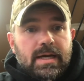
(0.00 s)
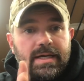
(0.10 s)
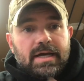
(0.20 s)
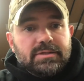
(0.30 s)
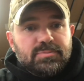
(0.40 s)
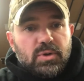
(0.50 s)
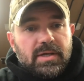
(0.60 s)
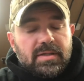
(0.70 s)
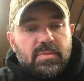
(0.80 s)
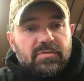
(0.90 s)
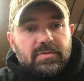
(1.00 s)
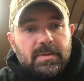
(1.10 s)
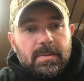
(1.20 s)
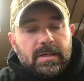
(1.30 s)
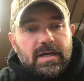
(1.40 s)
Hi guys, Brian Liebelt
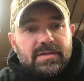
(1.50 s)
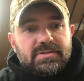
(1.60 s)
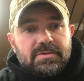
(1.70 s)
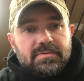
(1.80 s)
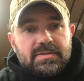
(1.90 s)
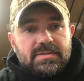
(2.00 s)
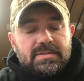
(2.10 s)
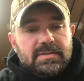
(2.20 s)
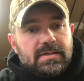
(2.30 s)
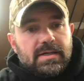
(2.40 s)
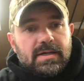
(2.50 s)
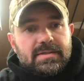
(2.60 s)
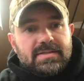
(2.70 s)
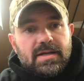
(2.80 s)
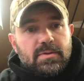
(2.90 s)
from Liebelt Guide Service.
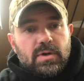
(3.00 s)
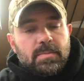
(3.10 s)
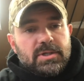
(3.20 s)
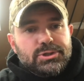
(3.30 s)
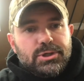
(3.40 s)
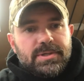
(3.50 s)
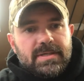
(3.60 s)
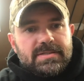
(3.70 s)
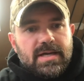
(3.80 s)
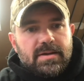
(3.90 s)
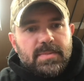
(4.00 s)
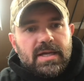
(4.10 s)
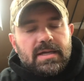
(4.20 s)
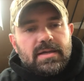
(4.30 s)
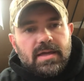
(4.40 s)
Uh, today what I'm going to show you is how to
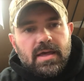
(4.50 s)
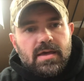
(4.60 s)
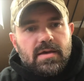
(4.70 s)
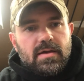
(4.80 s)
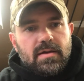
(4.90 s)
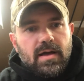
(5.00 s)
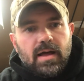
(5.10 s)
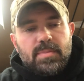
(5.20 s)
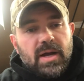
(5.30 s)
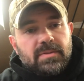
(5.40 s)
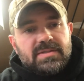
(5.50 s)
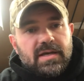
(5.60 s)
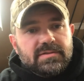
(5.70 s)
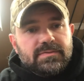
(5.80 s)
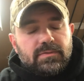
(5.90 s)
make a high pound
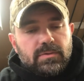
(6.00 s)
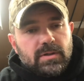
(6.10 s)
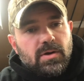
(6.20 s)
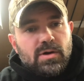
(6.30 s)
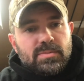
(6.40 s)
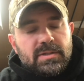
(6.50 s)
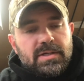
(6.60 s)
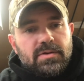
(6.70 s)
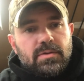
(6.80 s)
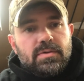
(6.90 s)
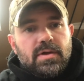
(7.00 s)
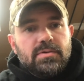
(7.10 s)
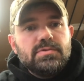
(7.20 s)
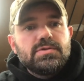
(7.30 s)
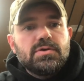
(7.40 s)
test fluorocarbon leader
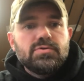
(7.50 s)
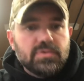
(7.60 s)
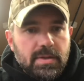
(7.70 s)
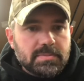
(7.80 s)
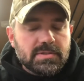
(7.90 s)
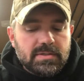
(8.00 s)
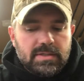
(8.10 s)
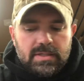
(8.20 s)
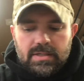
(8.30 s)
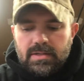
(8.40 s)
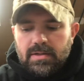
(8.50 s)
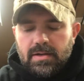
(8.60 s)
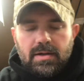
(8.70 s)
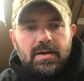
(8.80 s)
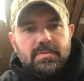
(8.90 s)
without using crimps.
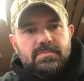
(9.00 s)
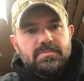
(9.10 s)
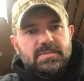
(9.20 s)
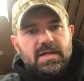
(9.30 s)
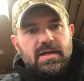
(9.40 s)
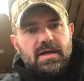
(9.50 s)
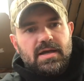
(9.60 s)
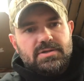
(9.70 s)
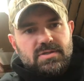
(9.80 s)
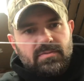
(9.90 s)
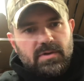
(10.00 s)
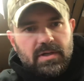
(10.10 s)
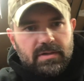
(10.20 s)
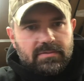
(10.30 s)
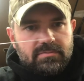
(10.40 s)
Uh, today I actually
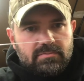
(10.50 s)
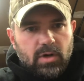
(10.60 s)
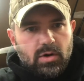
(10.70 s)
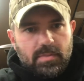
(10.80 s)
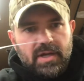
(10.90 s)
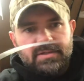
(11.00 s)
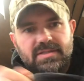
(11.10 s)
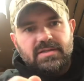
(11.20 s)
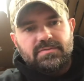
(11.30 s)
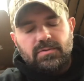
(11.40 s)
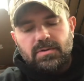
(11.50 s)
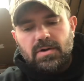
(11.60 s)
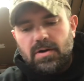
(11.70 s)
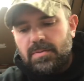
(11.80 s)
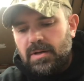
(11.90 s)
running 100 pound test
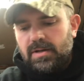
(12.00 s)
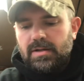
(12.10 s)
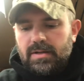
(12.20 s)
fluorocarbon.